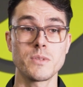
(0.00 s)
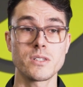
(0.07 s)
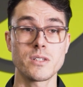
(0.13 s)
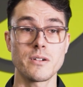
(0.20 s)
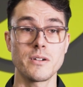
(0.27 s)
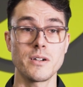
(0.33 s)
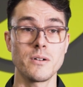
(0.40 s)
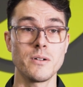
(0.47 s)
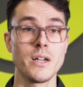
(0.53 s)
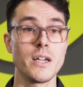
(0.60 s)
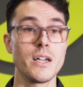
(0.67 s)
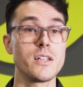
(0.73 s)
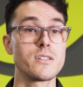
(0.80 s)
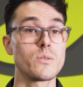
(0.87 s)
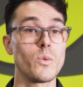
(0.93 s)
material
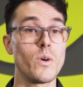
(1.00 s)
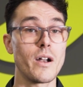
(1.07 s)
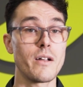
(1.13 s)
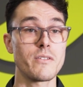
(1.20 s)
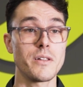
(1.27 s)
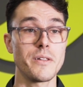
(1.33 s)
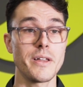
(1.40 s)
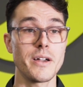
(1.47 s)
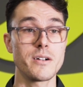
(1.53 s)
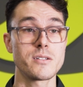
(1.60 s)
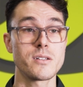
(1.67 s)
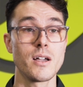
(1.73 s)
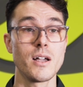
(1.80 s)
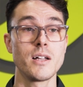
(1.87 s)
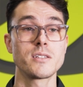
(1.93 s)
into one of the
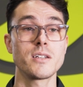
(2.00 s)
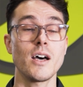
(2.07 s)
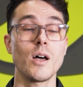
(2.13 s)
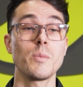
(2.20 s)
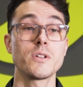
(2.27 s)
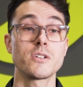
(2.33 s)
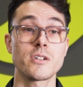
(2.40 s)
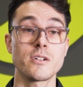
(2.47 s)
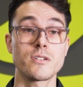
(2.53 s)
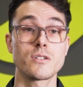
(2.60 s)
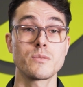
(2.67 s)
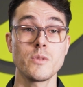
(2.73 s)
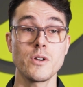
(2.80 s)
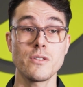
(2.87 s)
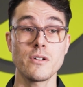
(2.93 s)
layers to help ensure
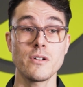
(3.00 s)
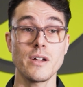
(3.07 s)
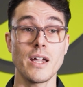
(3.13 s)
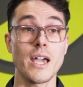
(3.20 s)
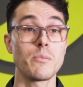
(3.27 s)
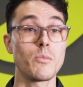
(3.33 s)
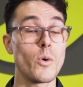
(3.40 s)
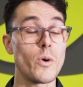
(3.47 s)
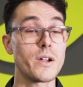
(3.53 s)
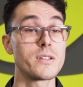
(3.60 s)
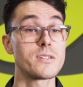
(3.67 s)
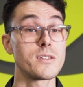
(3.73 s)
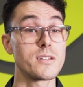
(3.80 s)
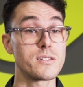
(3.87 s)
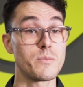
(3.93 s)
smoother and more
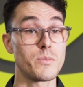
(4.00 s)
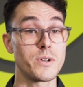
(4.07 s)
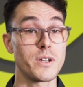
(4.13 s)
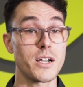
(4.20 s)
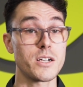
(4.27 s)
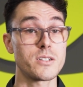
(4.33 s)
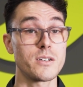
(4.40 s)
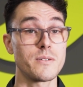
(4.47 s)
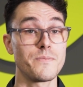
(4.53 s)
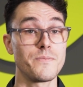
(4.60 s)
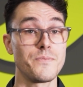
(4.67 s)
consistent production.